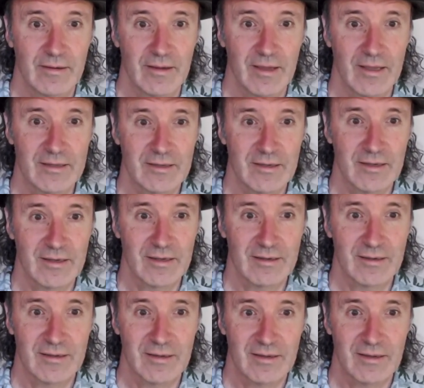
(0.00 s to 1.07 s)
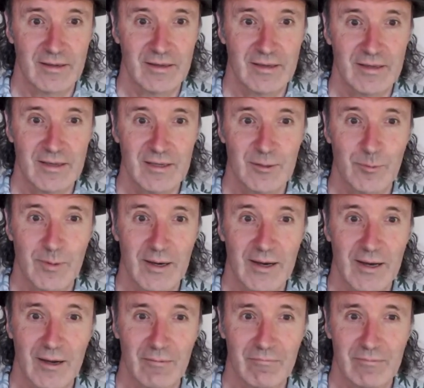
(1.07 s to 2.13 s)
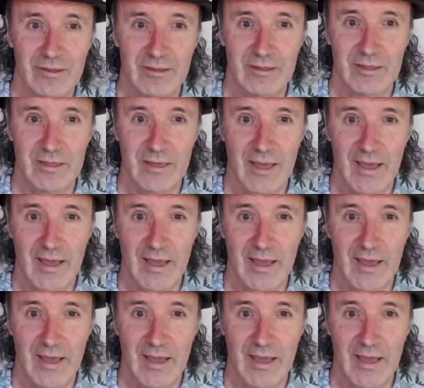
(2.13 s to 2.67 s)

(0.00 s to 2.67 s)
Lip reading: And yet here you are with the